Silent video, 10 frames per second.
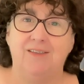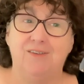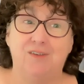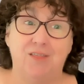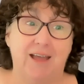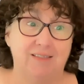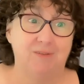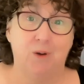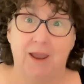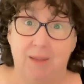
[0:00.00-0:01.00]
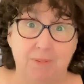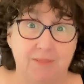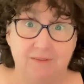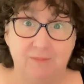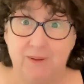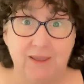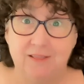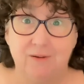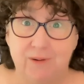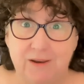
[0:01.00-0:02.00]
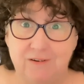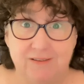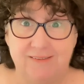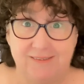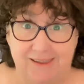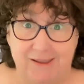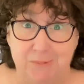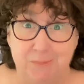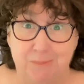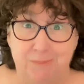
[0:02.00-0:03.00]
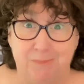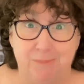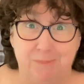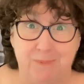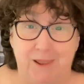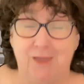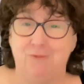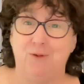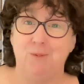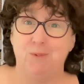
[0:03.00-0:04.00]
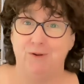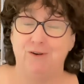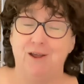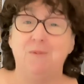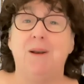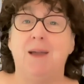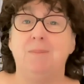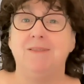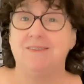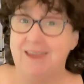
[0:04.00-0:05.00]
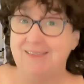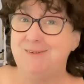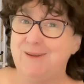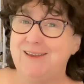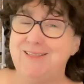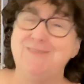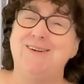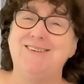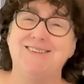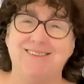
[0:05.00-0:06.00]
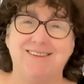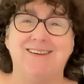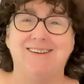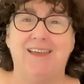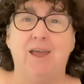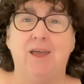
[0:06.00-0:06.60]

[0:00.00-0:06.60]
So that's what happened this week in the Regency. If you want to know what happens next week in the Regency,